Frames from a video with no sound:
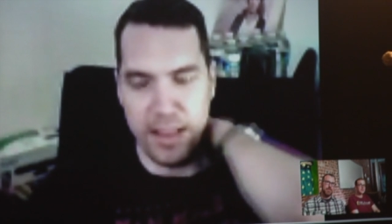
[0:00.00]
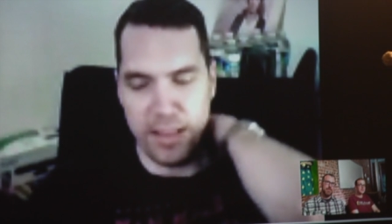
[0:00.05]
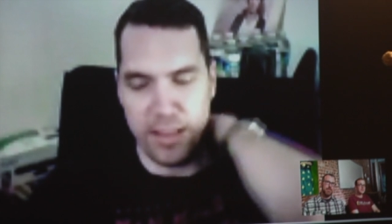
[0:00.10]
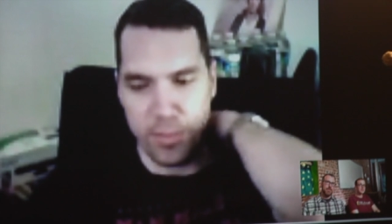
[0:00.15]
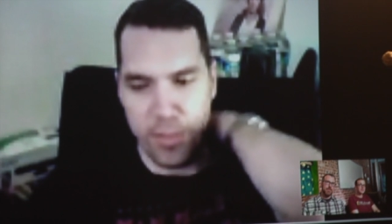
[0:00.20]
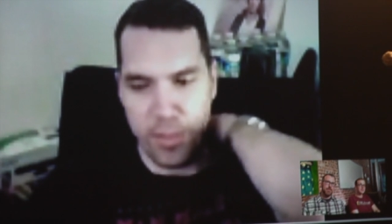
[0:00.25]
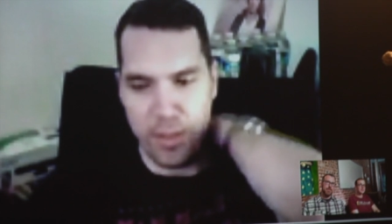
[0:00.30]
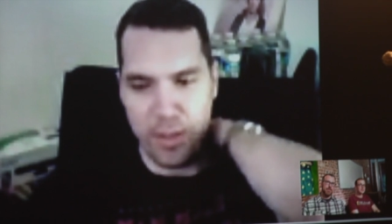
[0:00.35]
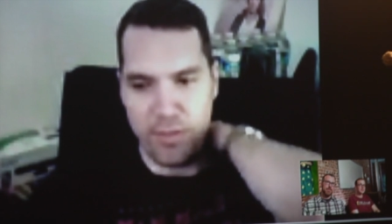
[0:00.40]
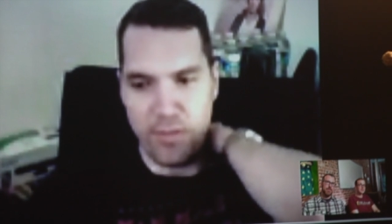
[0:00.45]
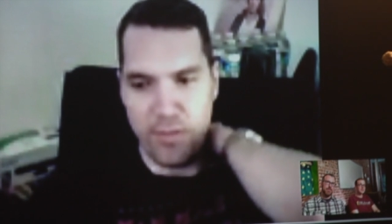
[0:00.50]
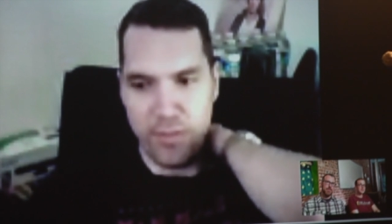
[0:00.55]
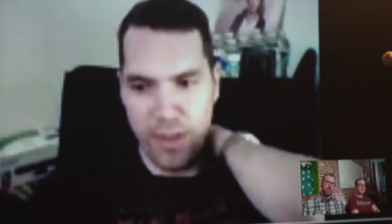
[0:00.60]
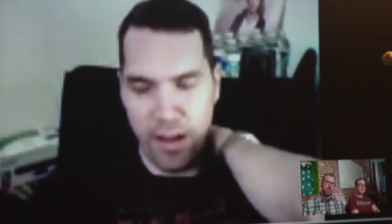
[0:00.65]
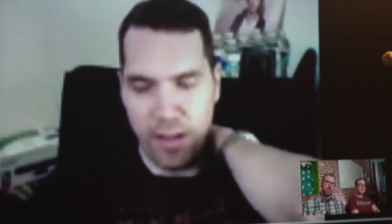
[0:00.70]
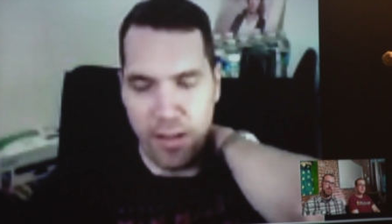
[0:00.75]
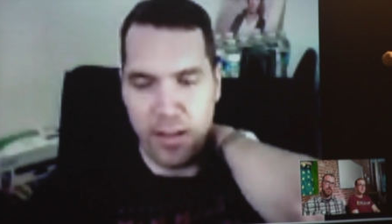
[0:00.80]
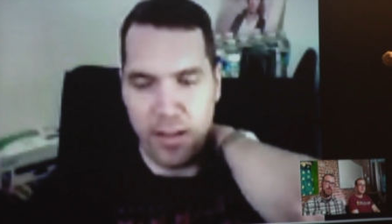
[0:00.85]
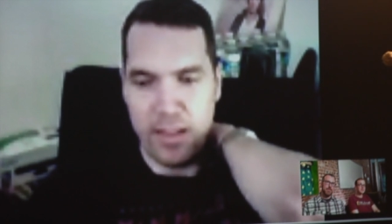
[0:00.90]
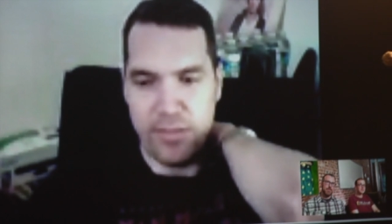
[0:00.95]
it's been
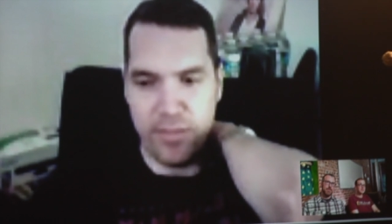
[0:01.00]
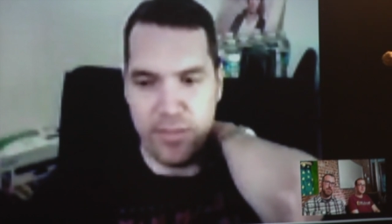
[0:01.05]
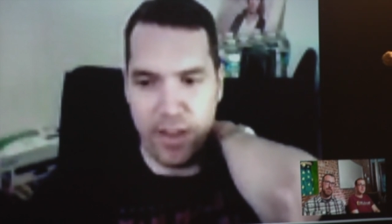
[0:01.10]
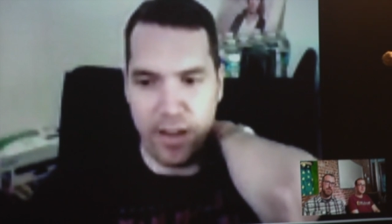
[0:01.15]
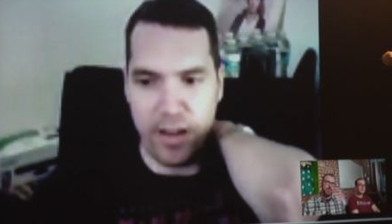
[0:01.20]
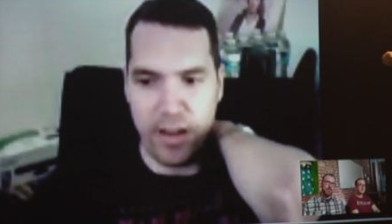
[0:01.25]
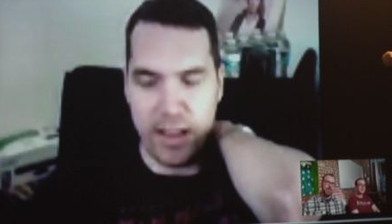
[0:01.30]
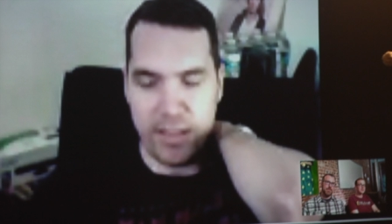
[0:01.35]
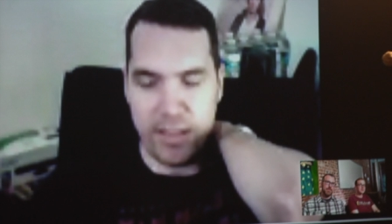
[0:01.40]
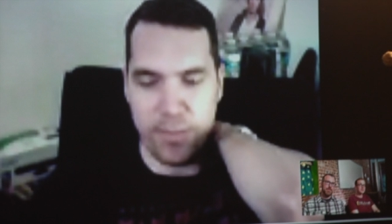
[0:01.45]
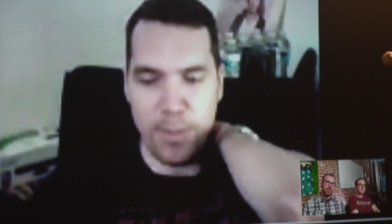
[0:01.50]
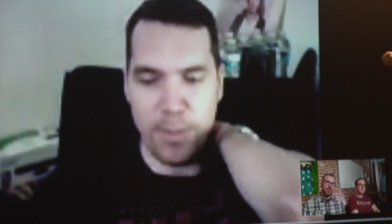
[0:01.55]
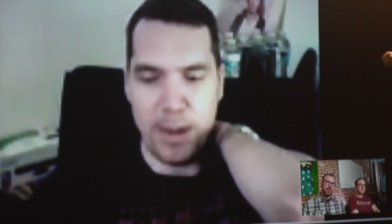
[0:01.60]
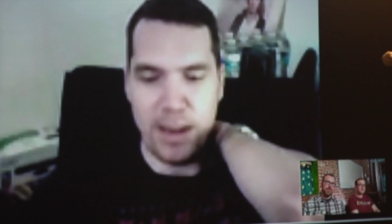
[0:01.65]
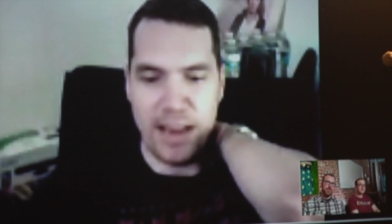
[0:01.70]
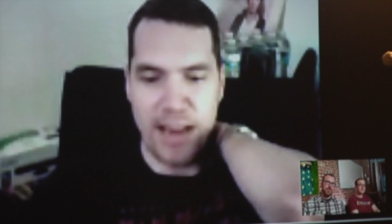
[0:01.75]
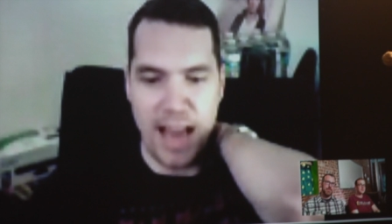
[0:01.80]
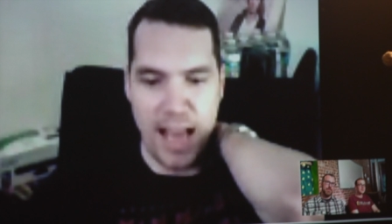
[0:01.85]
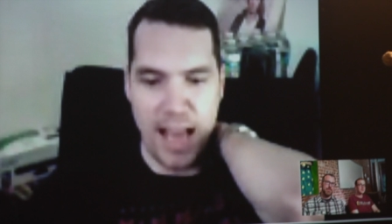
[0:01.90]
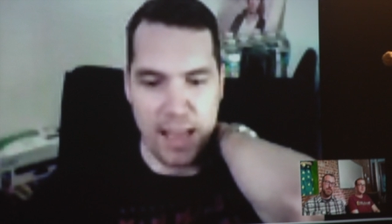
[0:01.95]
very, very, it's
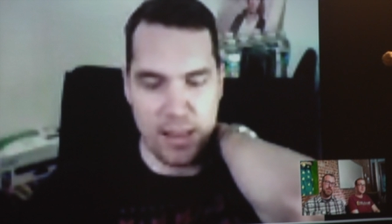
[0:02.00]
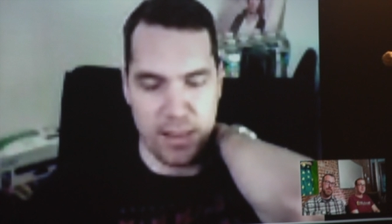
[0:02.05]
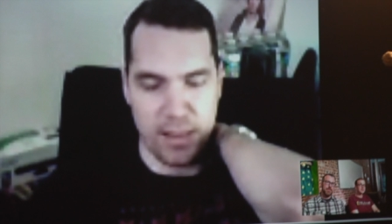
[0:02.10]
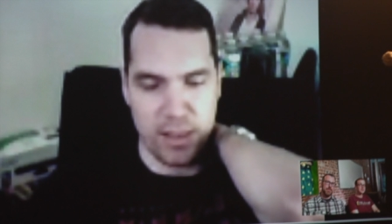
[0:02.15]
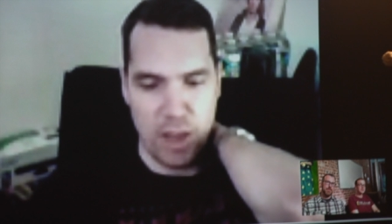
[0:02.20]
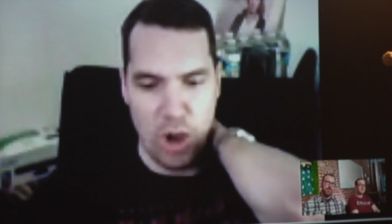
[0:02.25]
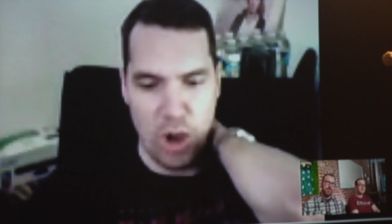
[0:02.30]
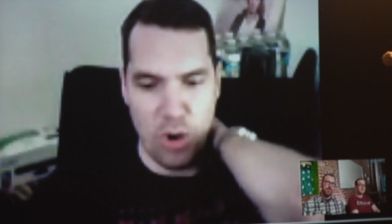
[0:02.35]
been a nice